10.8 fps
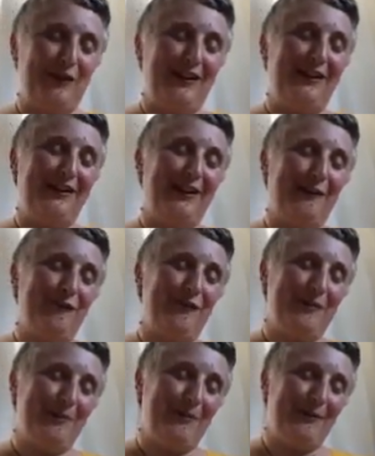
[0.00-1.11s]
feel
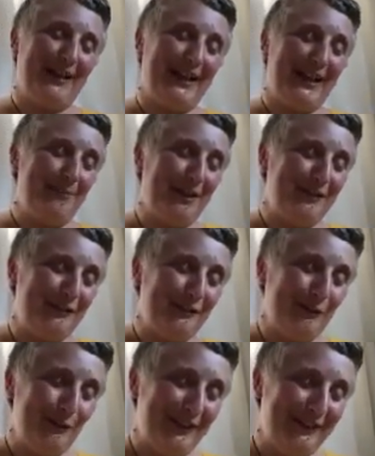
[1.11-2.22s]
uncomfortable. Well, I must
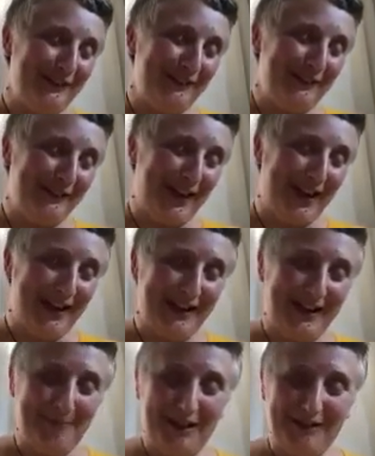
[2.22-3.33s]
do this today and
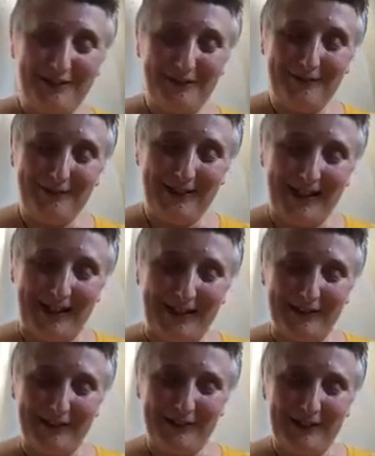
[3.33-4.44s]
I must do that.
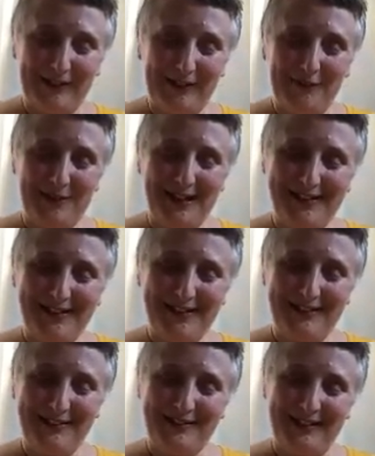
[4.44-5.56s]
We
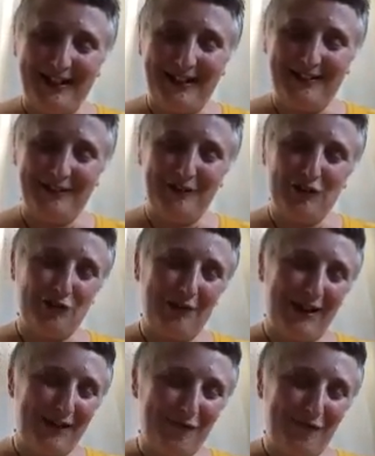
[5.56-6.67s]
understand that you
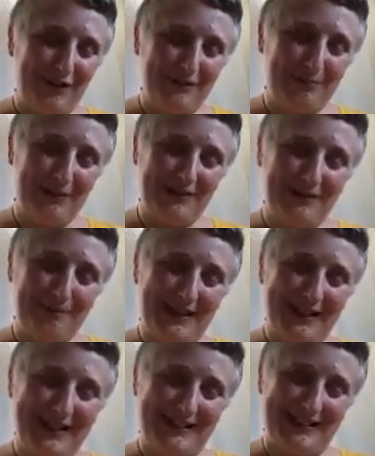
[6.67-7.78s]
have
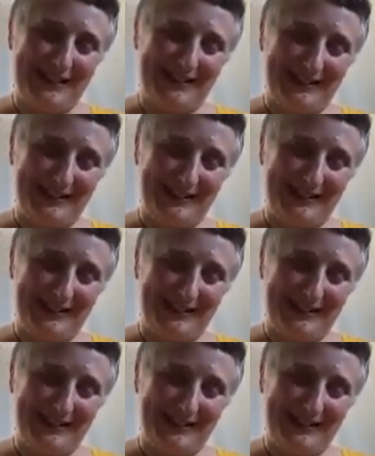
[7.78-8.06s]
responsibilities